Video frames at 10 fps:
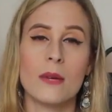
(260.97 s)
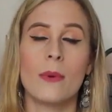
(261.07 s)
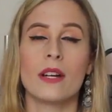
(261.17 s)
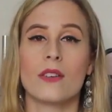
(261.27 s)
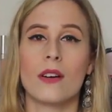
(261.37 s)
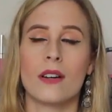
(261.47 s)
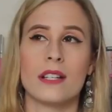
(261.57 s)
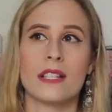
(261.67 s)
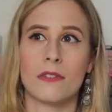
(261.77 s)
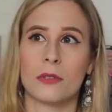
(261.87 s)
He went
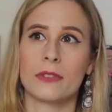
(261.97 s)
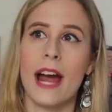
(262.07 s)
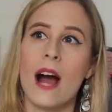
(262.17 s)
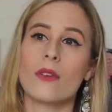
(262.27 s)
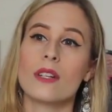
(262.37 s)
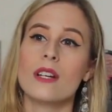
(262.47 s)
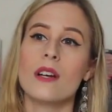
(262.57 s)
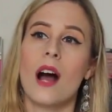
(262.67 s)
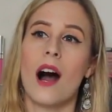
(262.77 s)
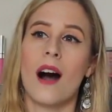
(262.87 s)
on a different route
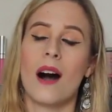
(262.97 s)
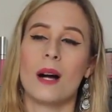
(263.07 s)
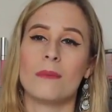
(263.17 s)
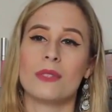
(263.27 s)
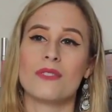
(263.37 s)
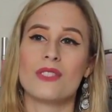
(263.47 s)
um,